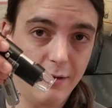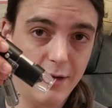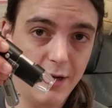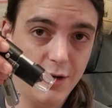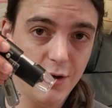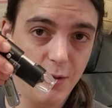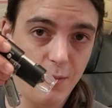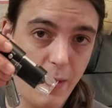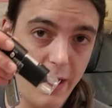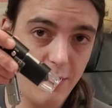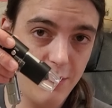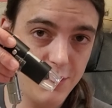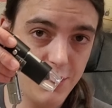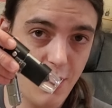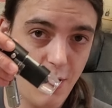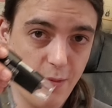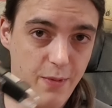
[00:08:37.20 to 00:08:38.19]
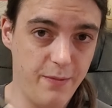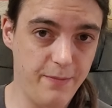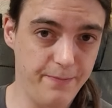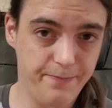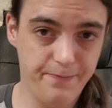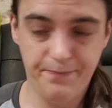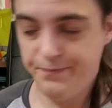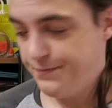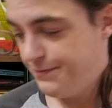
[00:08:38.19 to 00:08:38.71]
digital microscope.
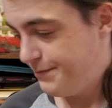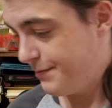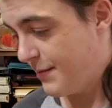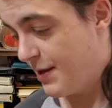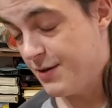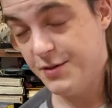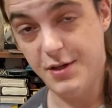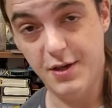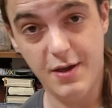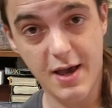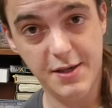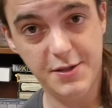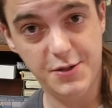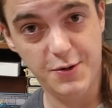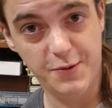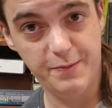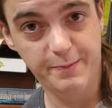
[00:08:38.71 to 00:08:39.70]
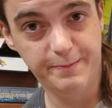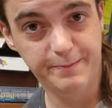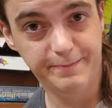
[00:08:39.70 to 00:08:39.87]
See you guys soon.